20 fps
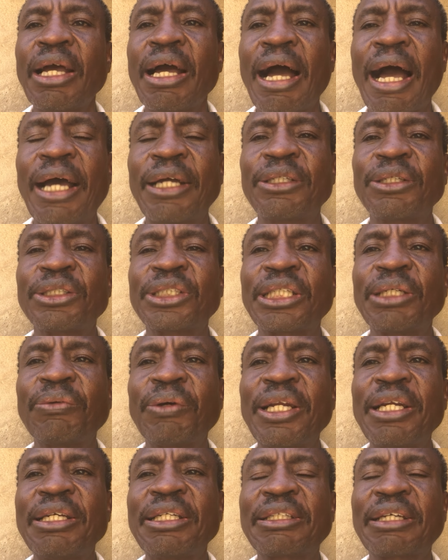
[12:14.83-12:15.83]
And you see,
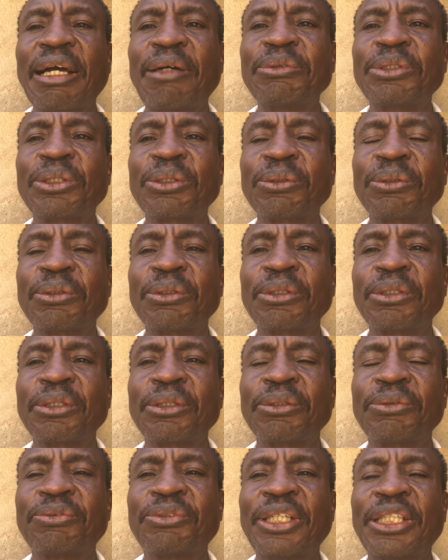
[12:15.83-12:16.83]
when it comes to
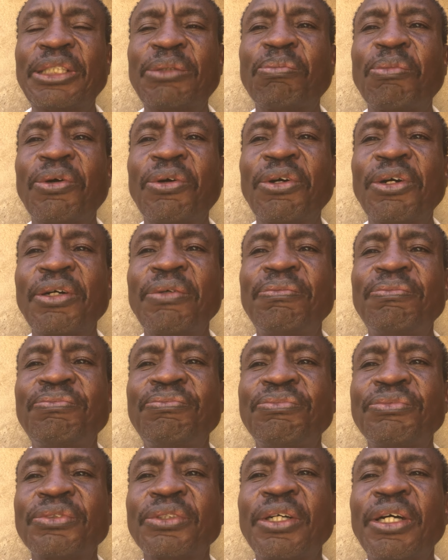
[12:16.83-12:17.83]
Facebook,
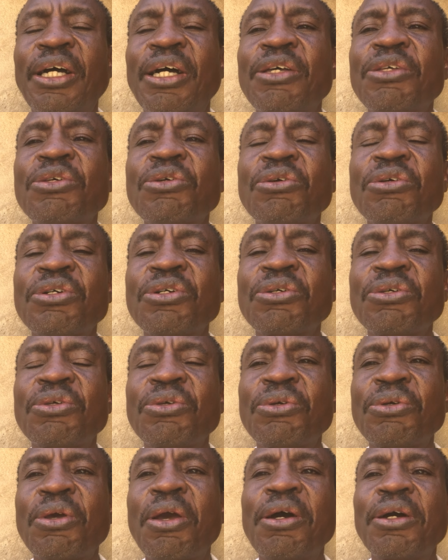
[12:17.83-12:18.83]
you
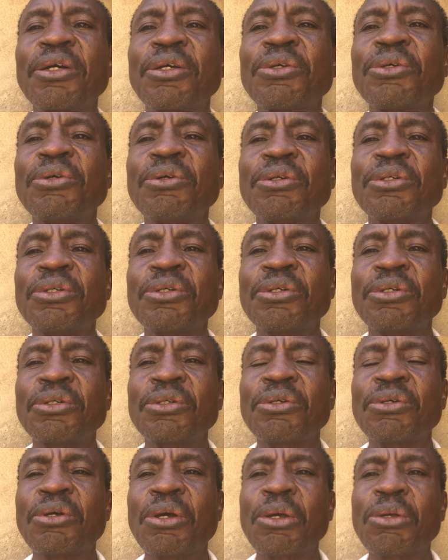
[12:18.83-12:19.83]
you you
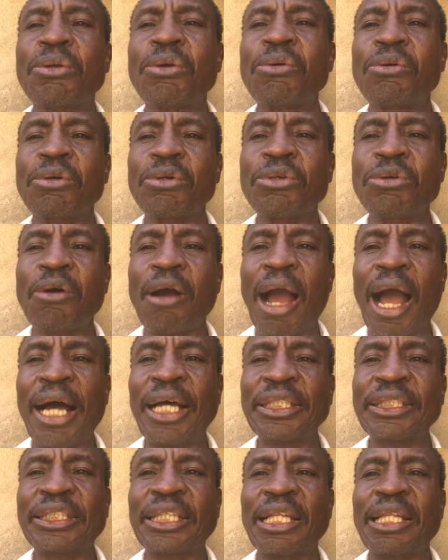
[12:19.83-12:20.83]
you, you, you
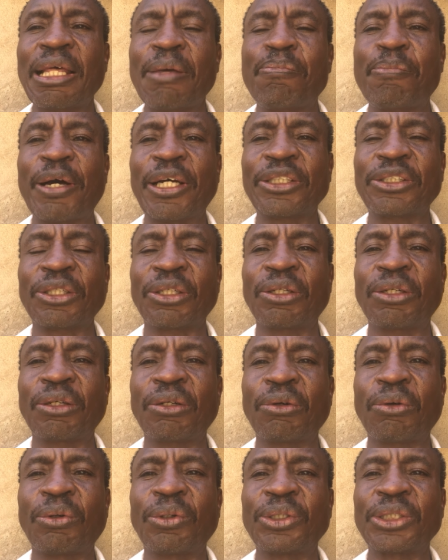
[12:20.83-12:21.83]
answer the person
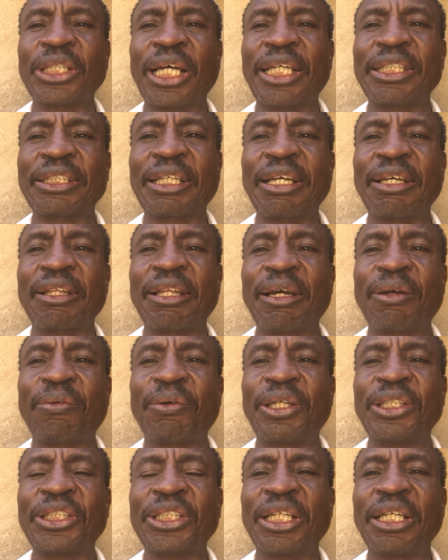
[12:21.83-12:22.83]
who is asking the
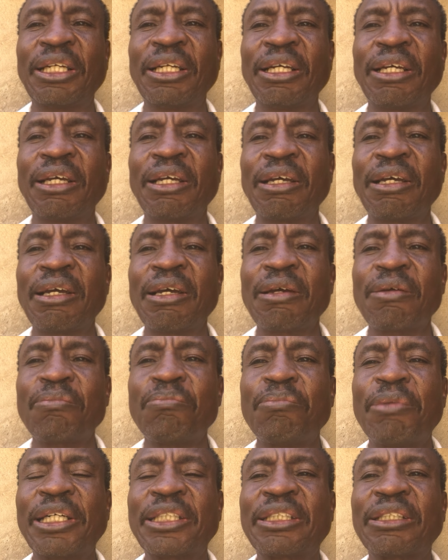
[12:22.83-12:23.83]
question,
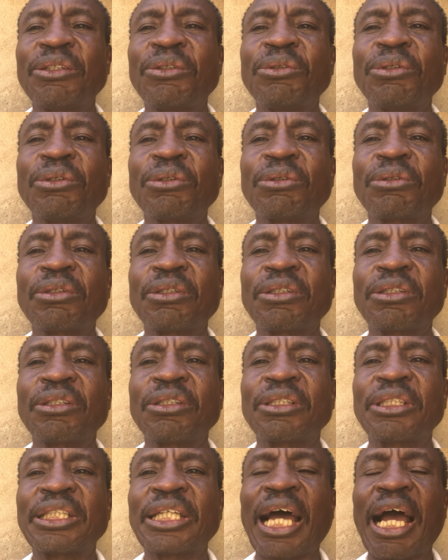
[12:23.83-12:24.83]
but you
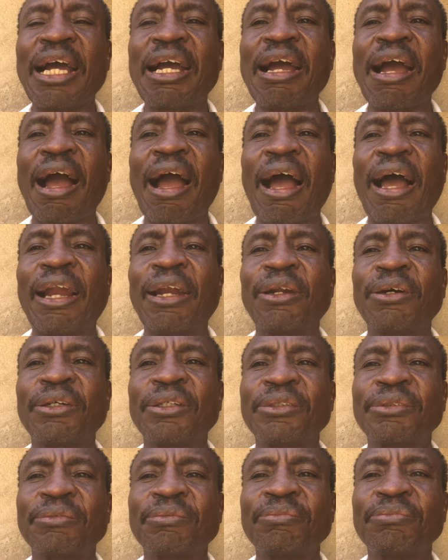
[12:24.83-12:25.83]
tag her
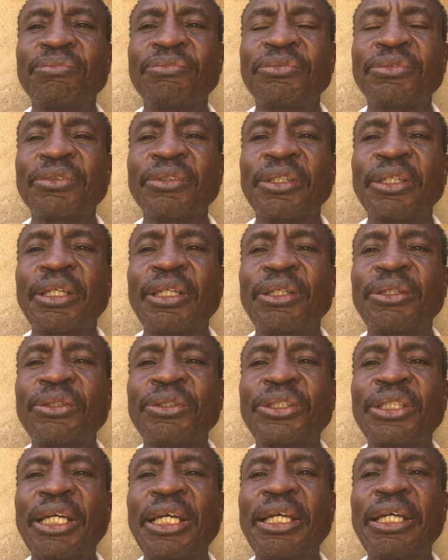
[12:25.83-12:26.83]
alone. You
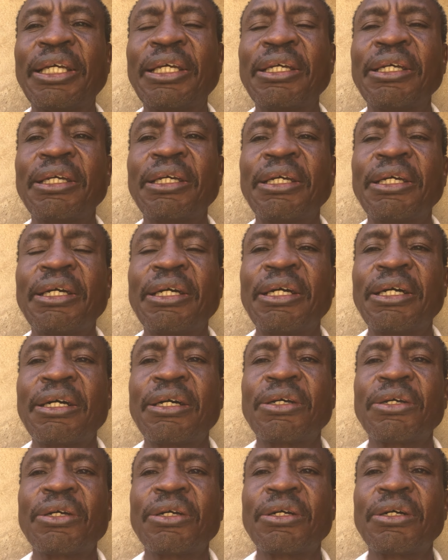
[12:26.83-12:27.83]
say,
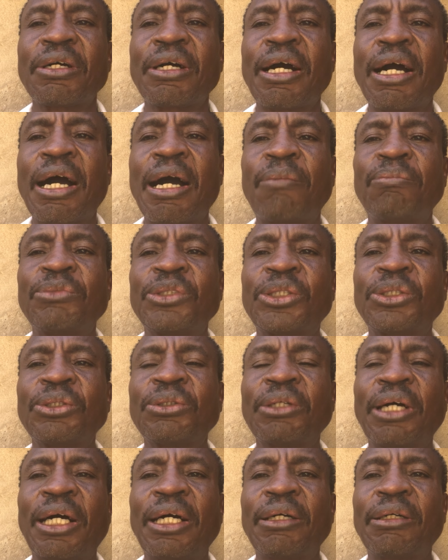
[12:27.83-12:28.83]
I'm
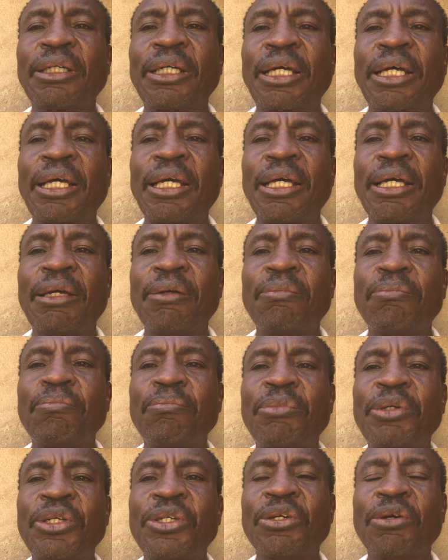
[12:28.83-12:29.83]
sure uh,
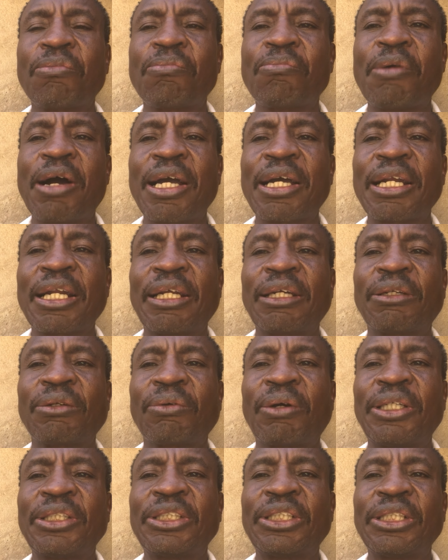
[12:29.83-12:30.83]
Bishop Margaret
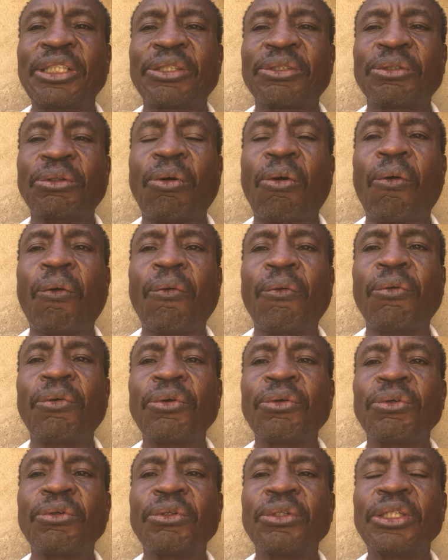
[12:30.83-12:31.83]
Wanjiru, who
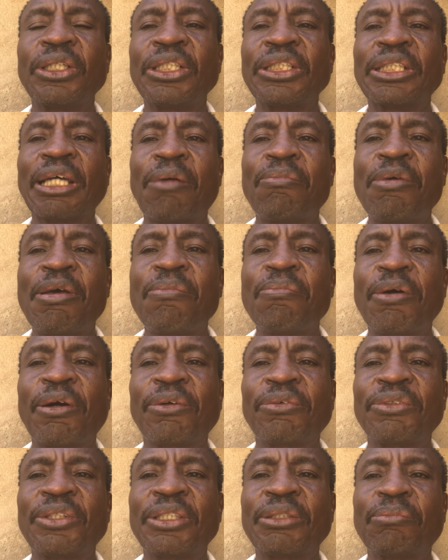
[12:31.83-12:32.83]
is a member
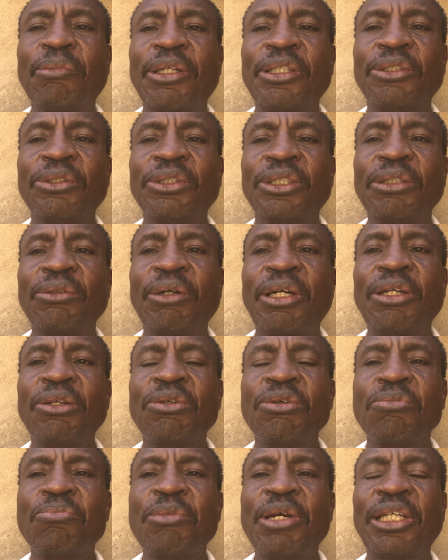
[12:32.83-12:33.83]
of this, but you see, when
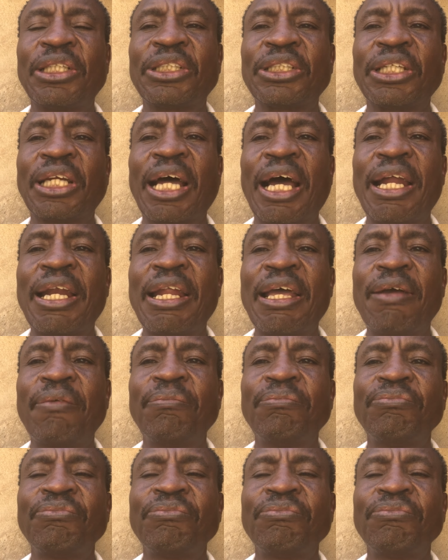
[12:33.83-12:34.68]
you mention her name,